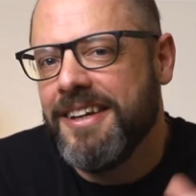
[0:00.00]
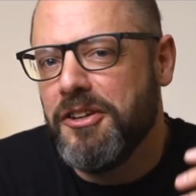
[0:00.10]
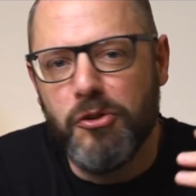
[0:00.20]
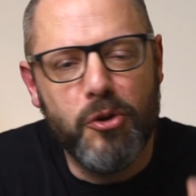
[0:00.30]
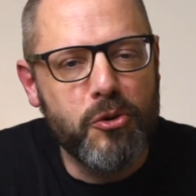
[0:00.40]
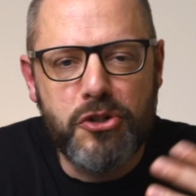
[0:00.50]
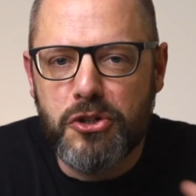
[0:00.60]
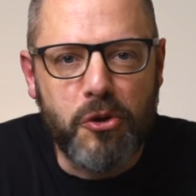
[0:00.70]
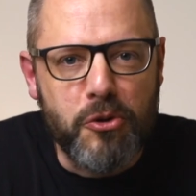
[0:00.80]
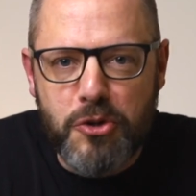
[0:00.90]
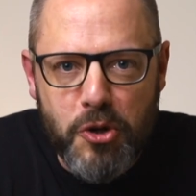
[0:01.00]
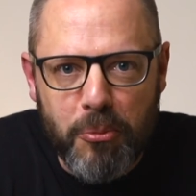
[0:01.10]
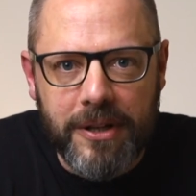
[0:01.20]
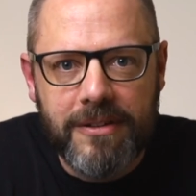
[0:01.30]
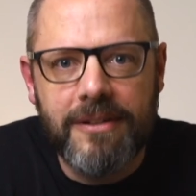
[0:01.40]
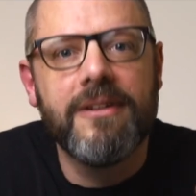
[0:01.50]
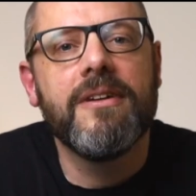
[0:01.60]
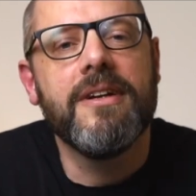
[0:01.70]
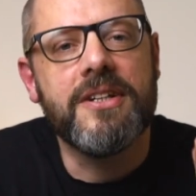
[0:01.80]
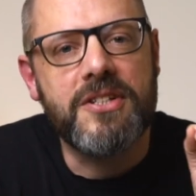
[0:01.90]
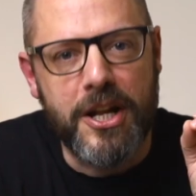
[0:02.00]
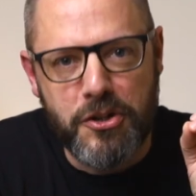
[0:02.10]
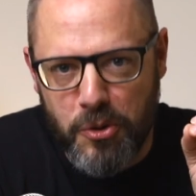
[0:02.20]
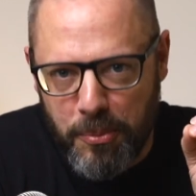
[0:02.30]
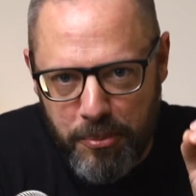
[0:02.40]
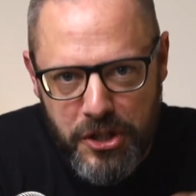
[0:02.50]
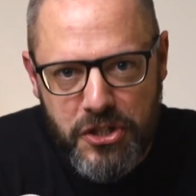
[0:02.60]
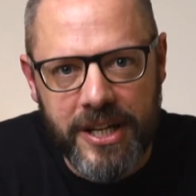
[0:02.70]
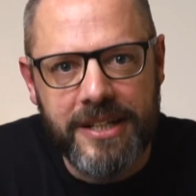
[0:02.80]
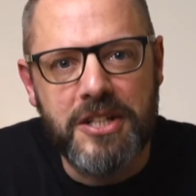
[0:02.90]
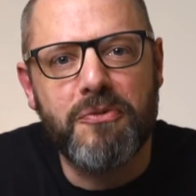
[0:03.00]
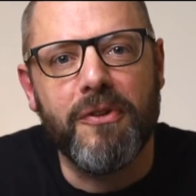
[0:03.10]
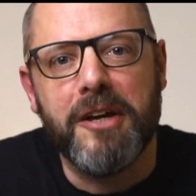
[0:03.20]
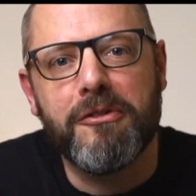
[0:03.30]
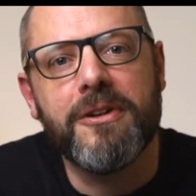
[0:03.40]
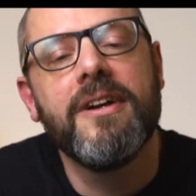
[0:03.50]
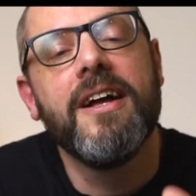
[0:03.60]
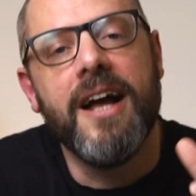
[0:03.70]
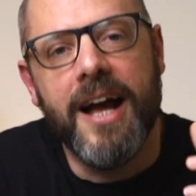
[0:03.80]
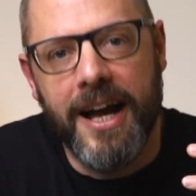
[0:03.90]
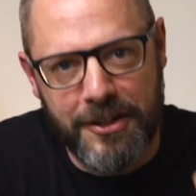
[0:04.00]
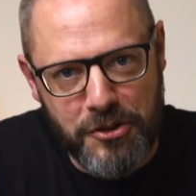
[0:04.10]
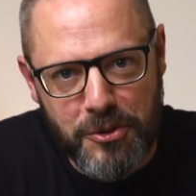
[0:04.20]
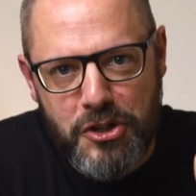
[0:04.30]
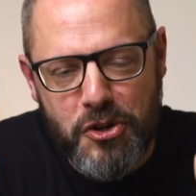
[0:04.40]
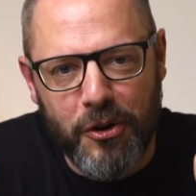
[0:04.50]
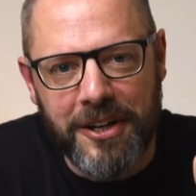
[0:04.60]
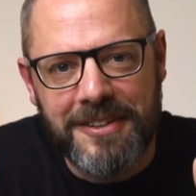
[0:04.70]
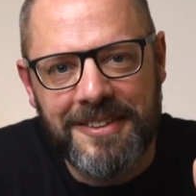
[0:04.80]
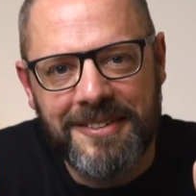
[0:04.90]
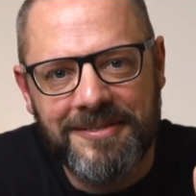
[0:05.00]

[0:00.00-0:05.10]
You don't just consume it. Instead, you appreciate its flavor and you enjoy it.